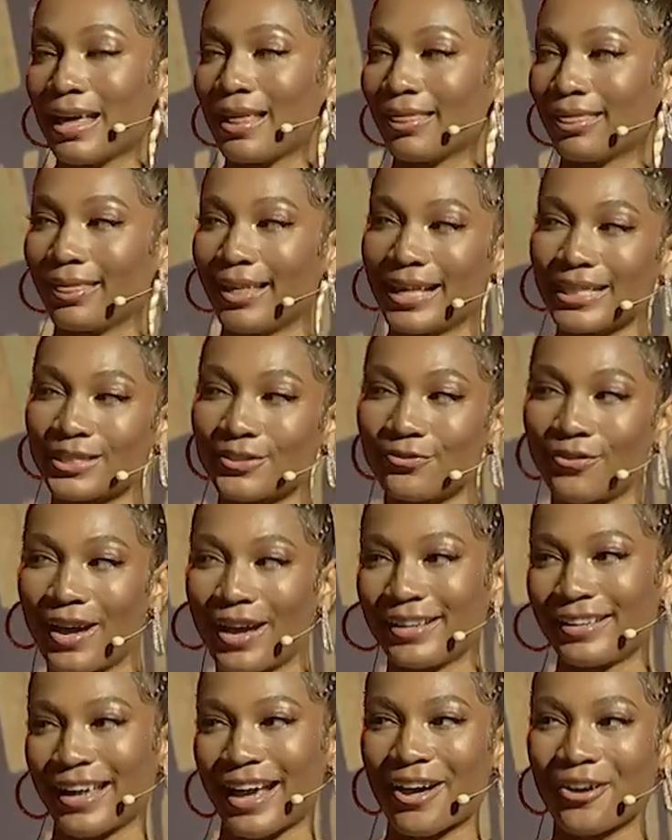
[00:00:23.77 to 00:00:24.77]
Let's
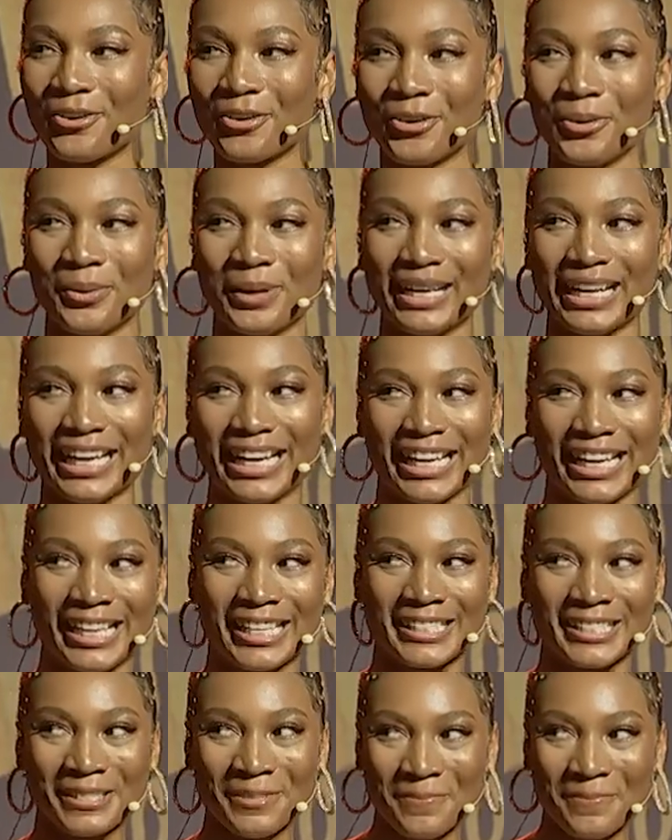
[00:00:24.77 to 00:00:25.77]
find out who it is.